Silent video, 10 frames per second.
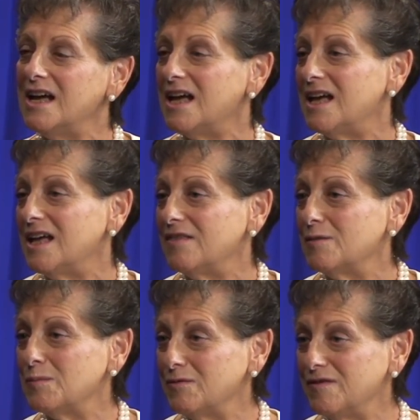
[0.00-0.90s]
And the
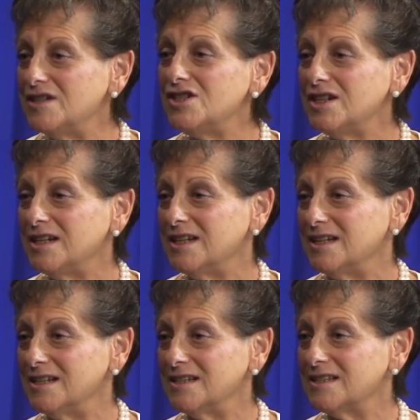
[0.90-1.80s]
provision
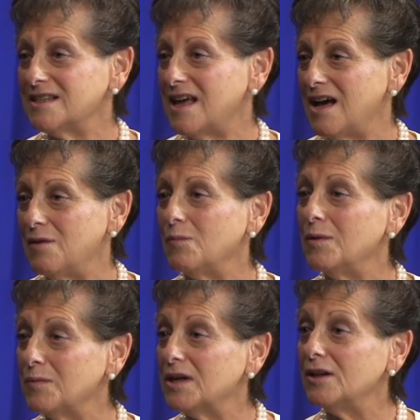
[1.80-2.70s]
is that when
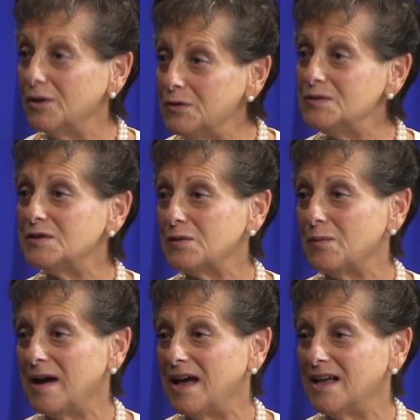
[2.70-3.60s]
we close the
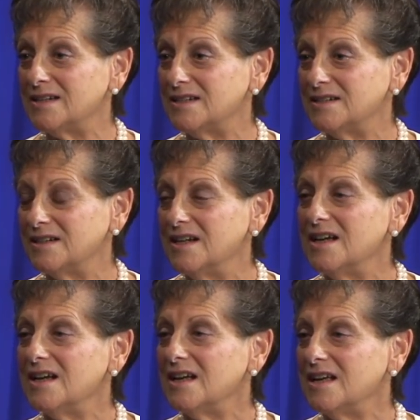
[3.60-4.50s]
grant,
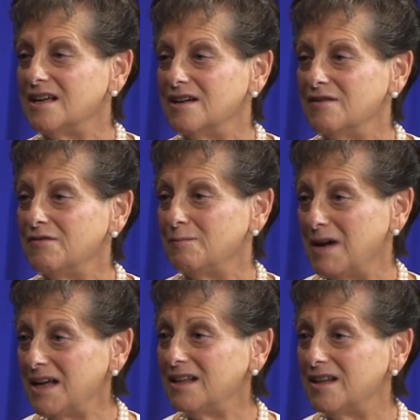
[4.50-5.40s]
if
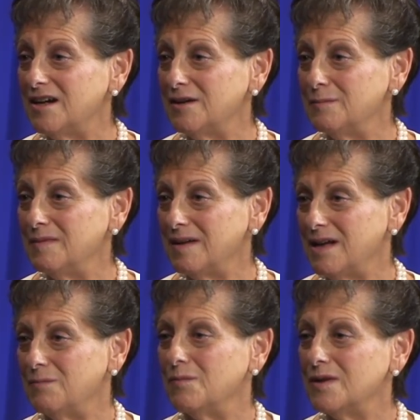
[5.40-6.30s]
my club
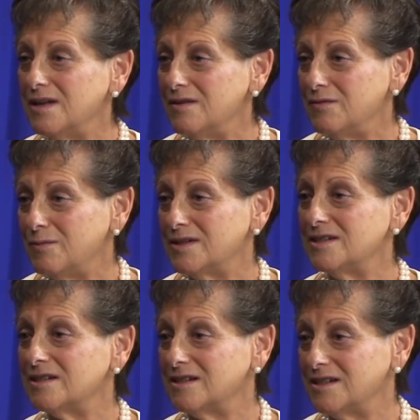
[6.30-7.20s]
and Weave want to
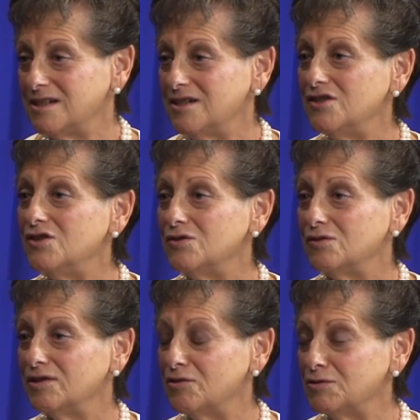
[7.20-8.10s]
continue
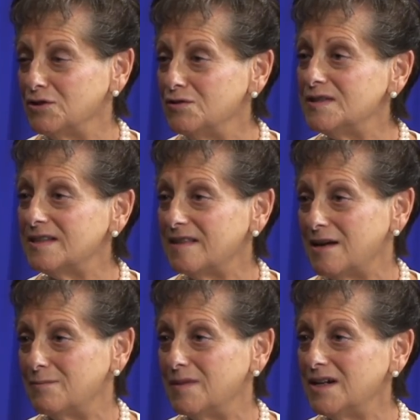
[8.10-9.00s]
lo using
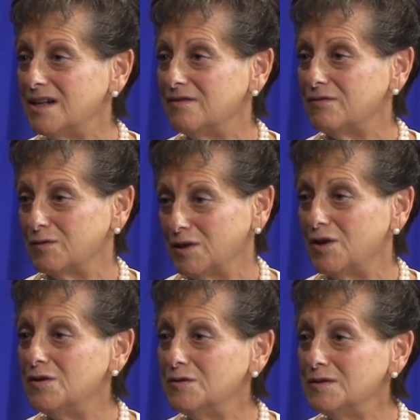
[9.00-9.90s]
that money for
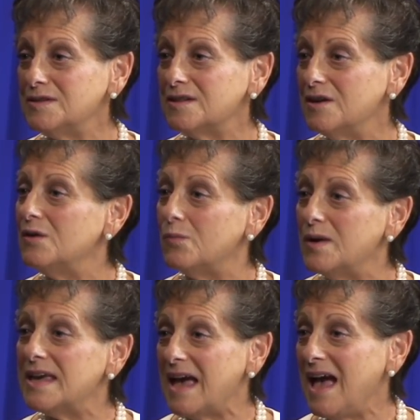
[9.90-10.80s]
loans, we
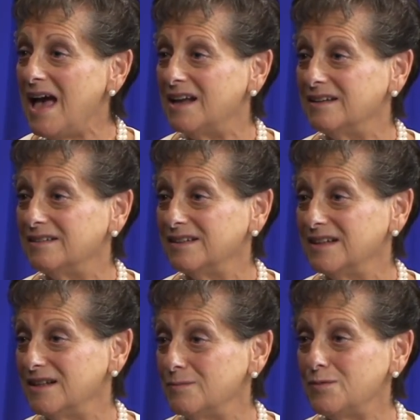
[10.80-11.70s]
can
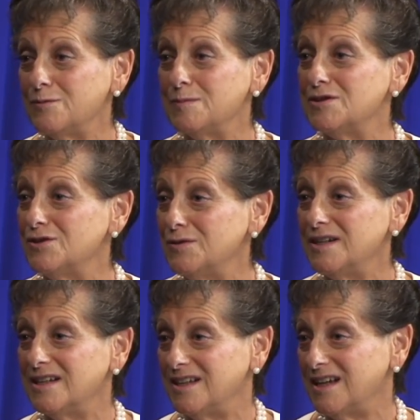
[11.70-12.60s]
in
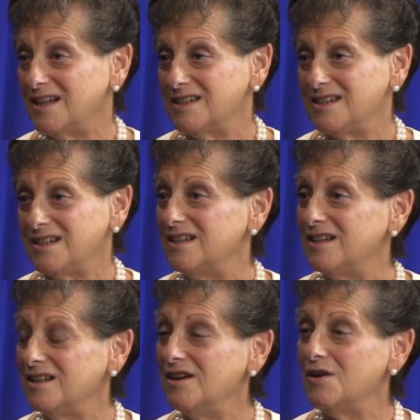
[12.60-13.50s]
perpetuity
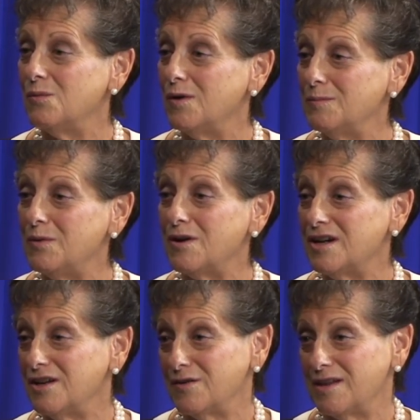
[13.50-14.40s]
until one
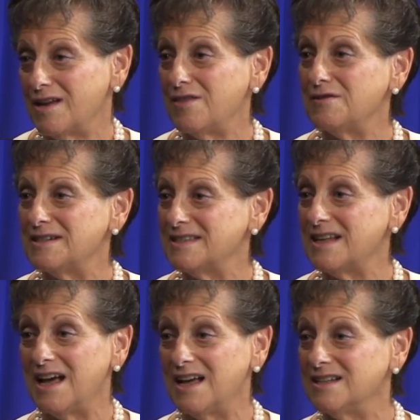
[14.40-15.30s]
party or the other
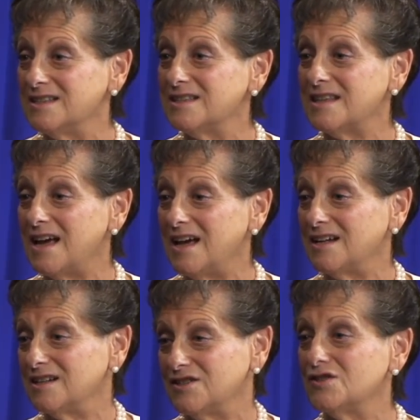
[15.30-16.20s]
decides that
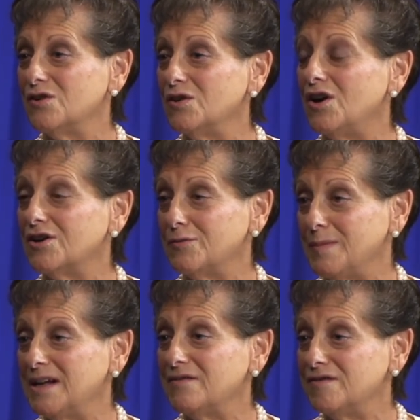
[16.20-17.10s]
it's no longer
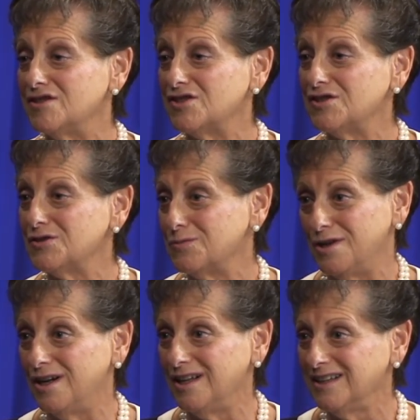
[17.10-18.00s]
beneficial to
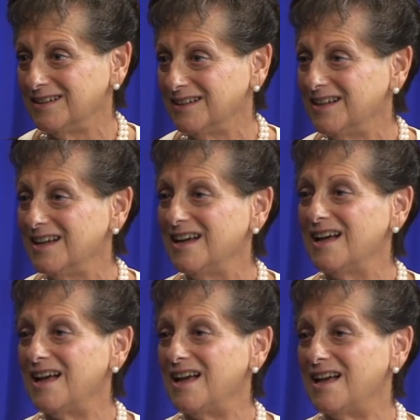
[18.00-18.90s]
all. Mm-hmm.
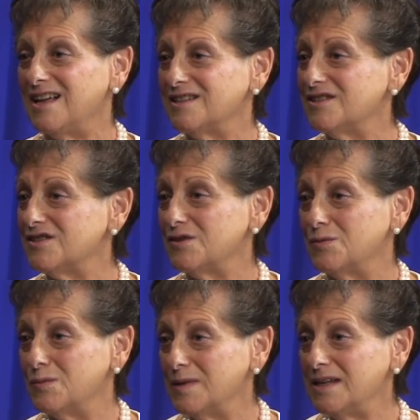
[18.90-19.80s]
And so
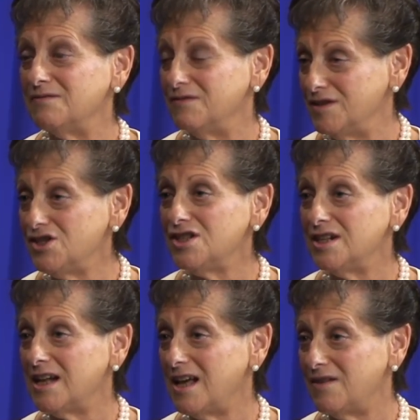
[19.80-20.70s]
we envision
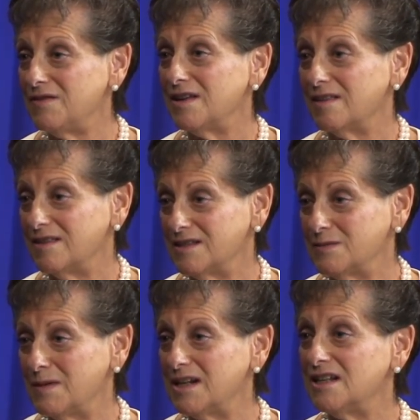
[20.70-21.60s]
having this
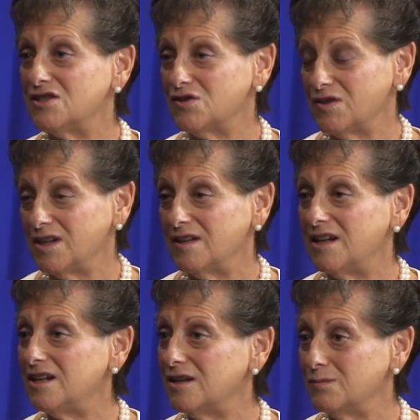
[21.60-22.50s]
money
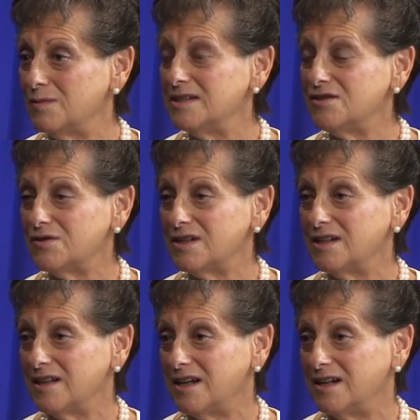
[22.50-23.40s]
circulating and
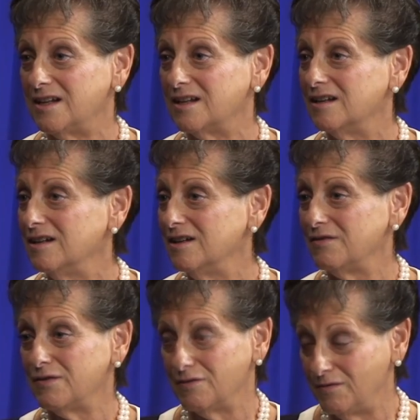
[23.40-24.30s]
recirculating
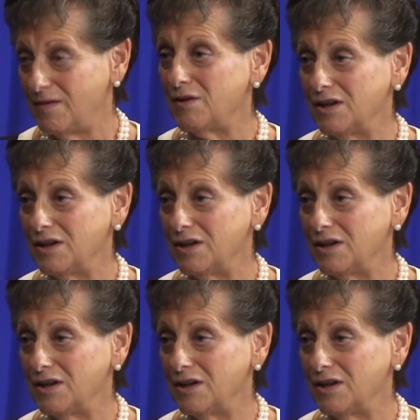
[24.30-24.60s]
for a very